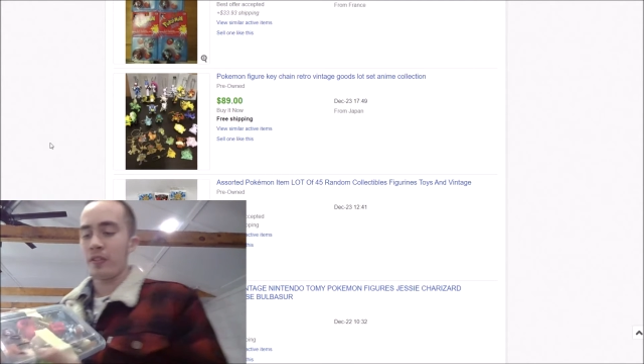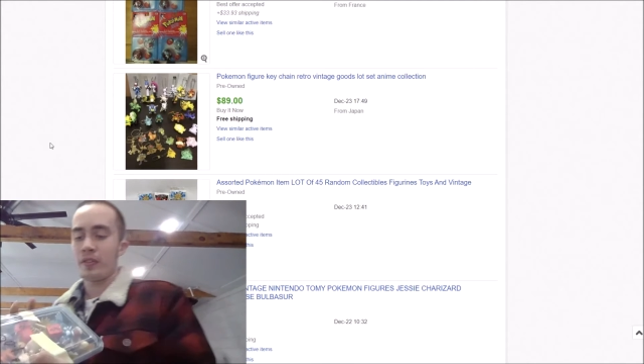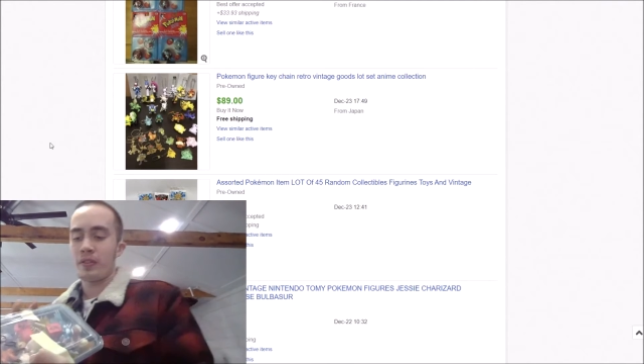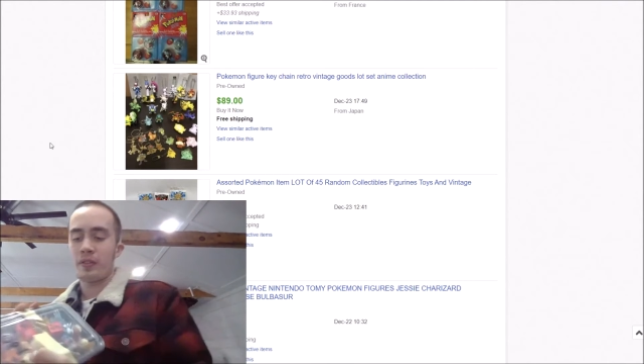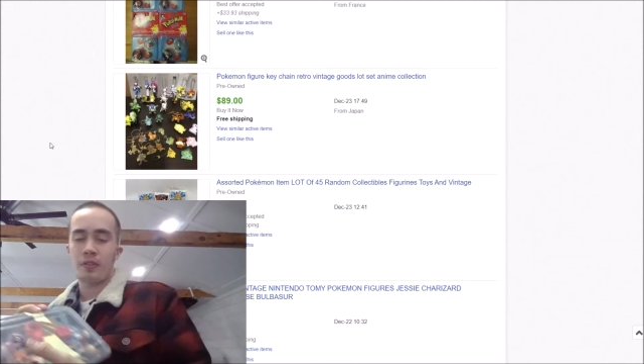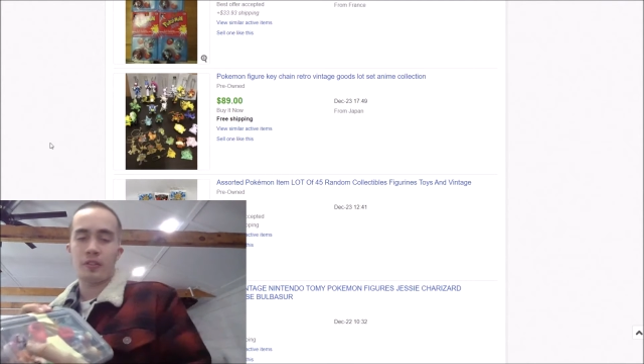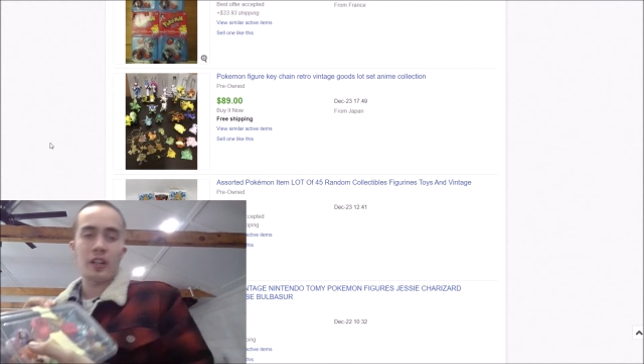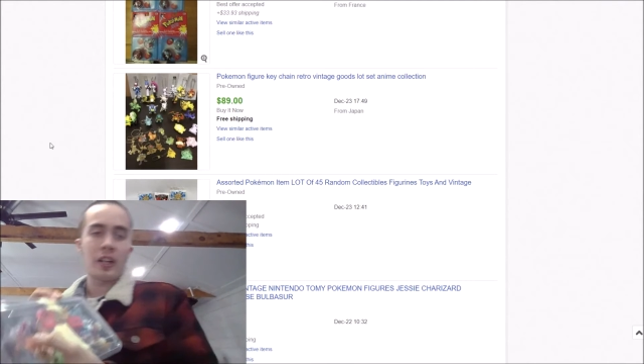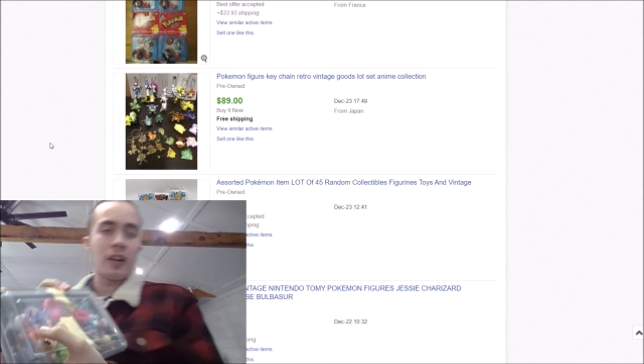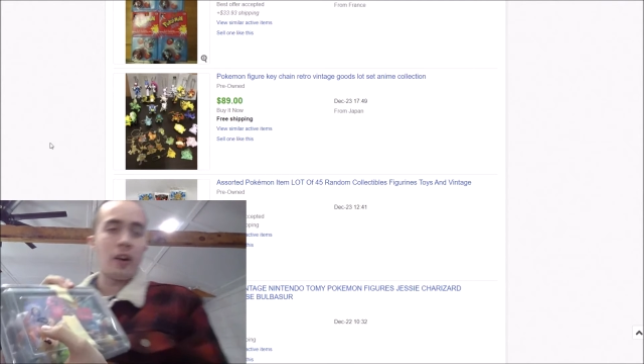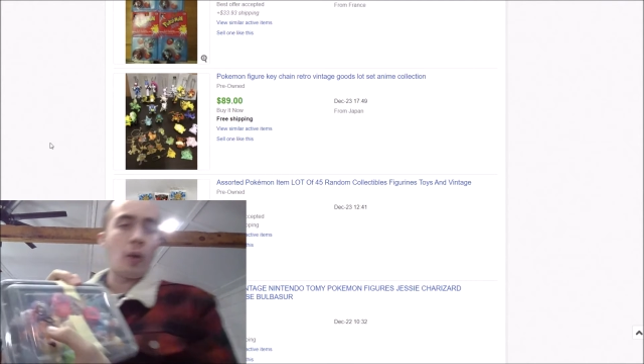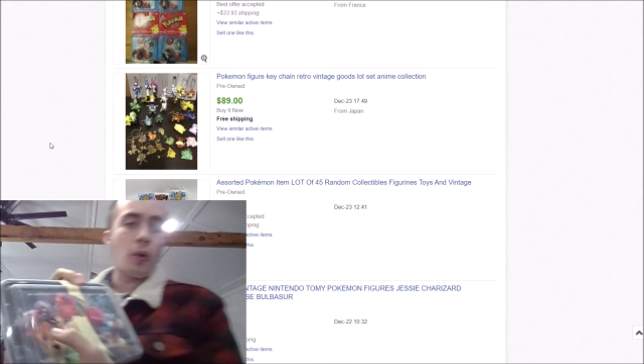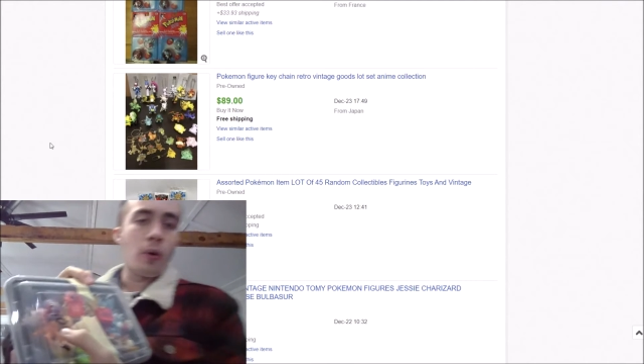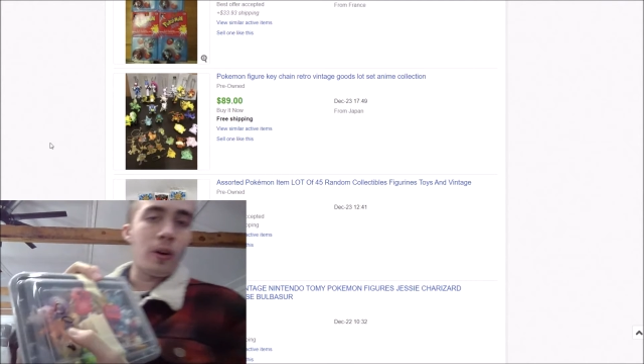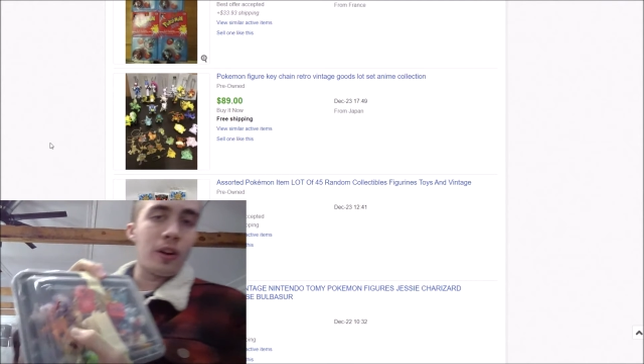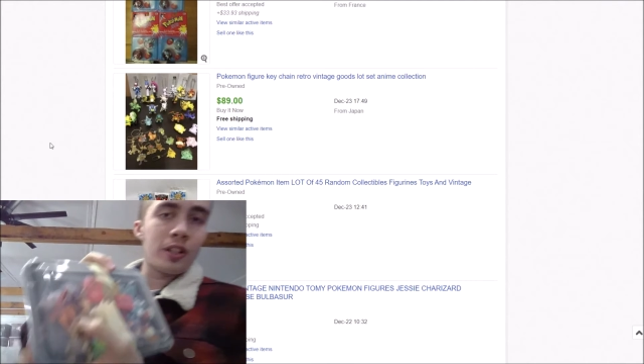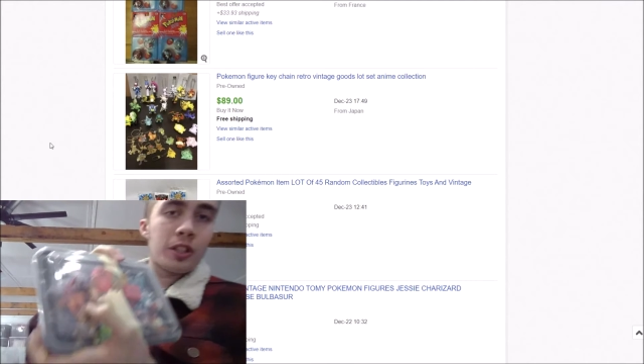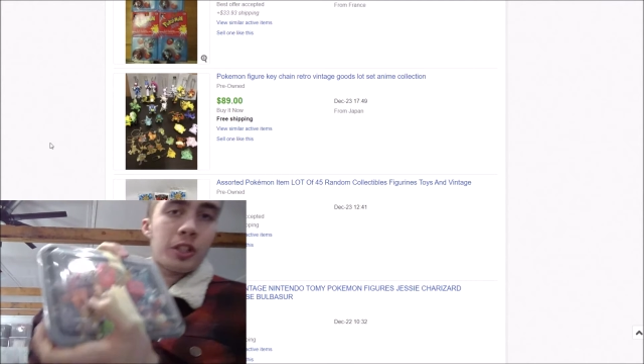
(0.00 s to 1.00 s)
friggin'
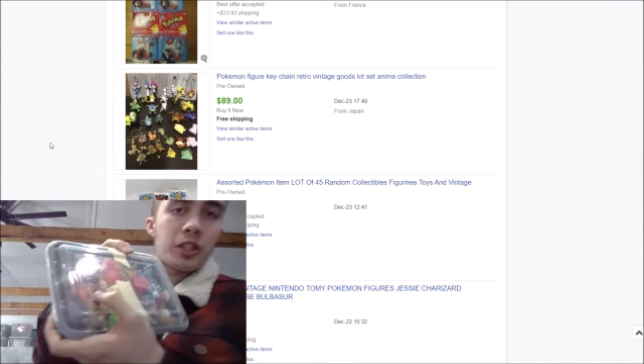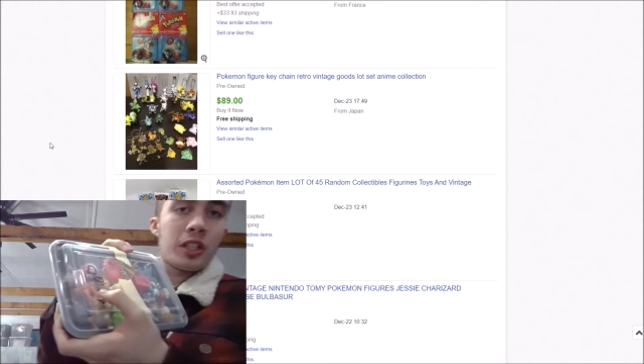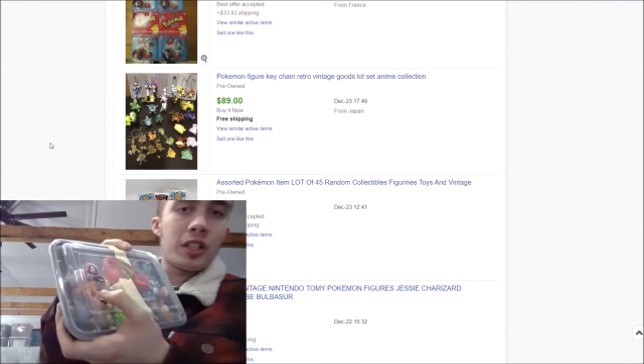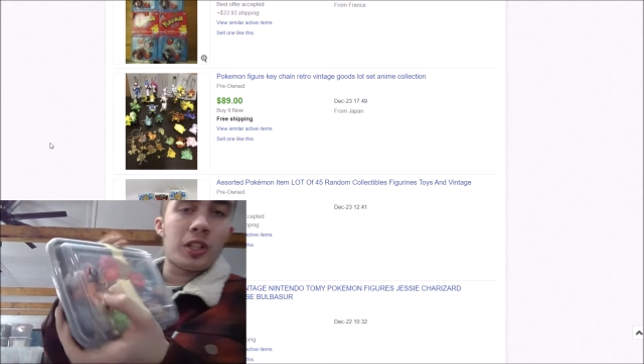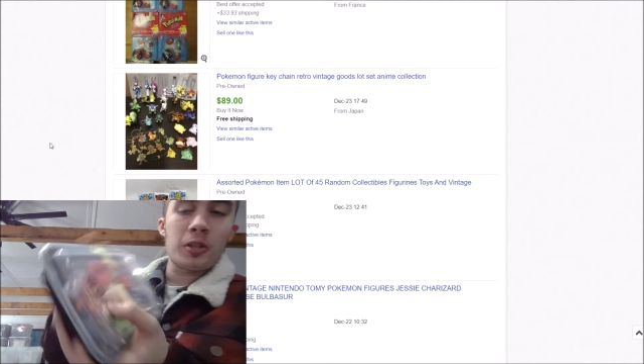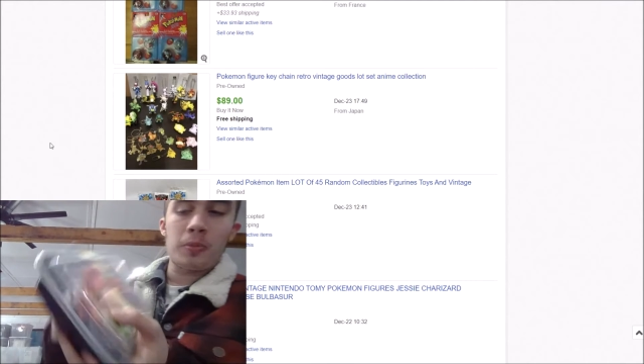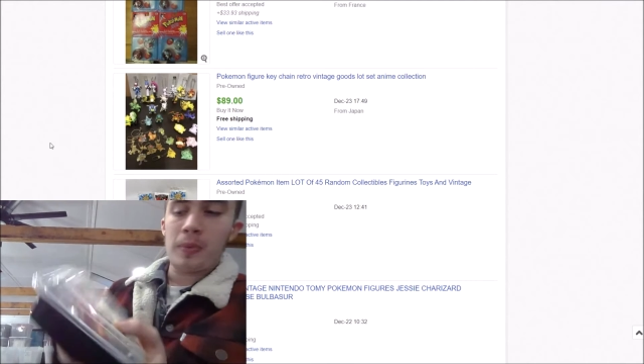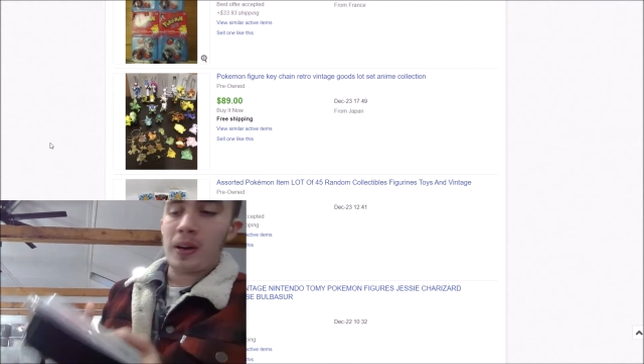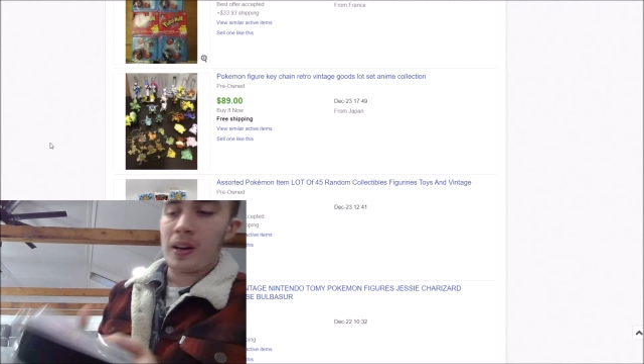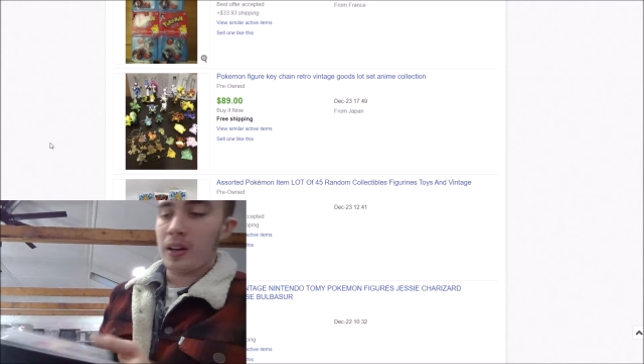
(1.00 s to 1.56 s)
orange Digimon.